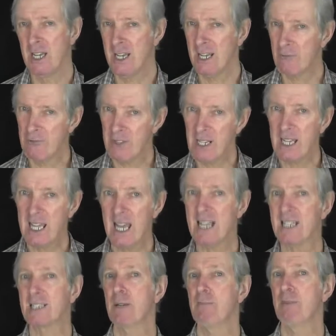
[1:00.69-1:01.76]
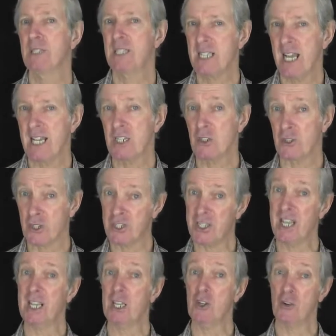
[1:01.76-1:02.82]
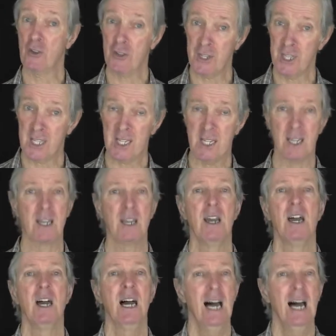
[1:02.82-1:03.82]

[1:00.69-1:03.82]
it really has the potential to take your thinking